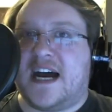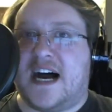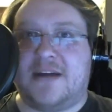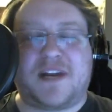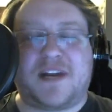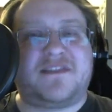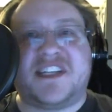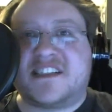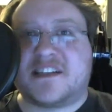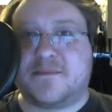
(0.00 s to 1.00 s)
But I've
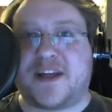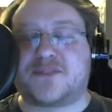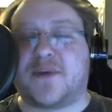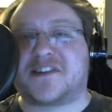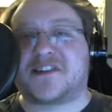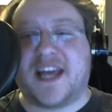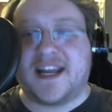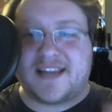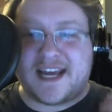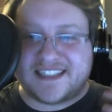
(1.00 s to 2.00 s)
seen some benchmarks
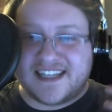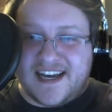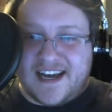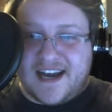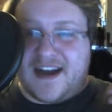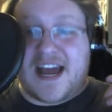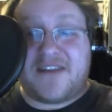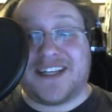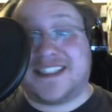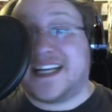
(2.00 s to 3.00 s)
saying that
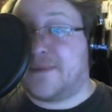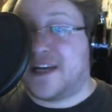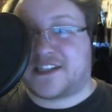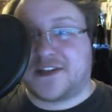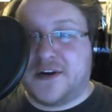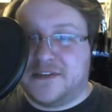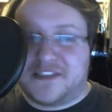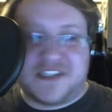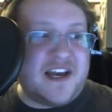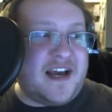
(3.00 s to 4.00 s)
heavy database
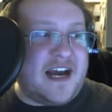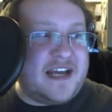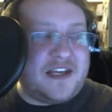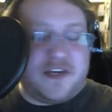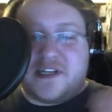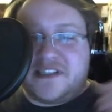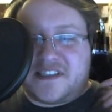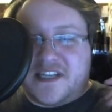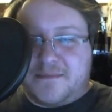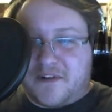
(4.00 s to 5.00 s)
loads, you could
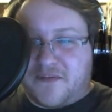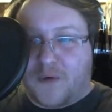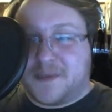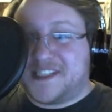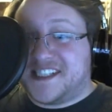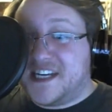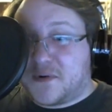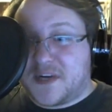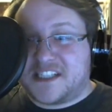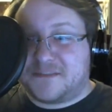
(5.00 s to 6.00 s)
see performance
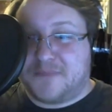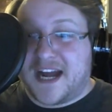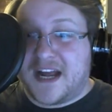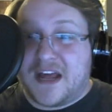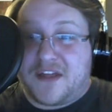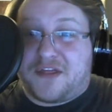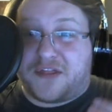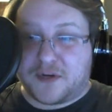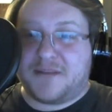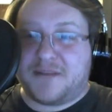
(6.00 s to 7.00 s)
decrease by
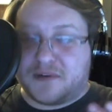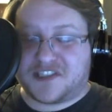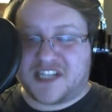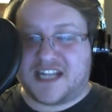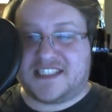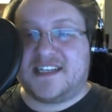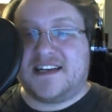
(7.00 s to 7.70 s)
30%.